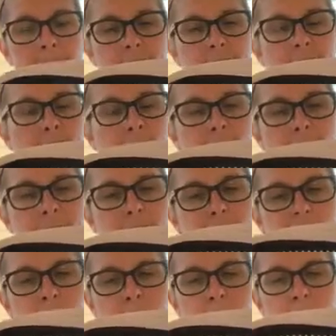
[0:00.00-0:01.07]
"Teapots
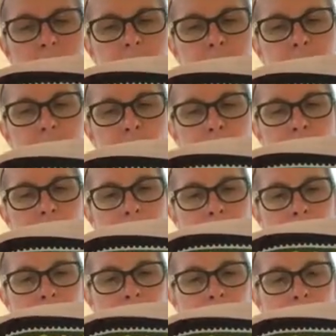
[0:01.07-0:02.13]
don't explode,"
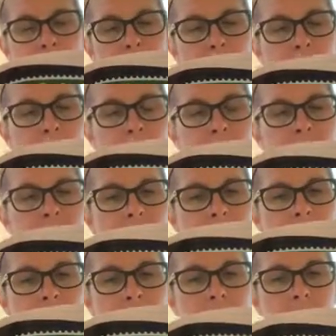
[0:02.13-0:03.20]
Stanley rubbed
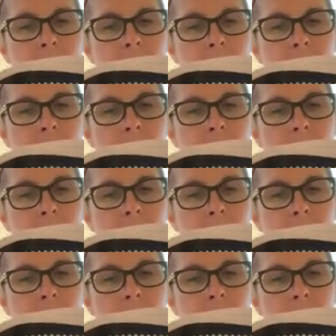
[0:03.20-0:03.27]
again.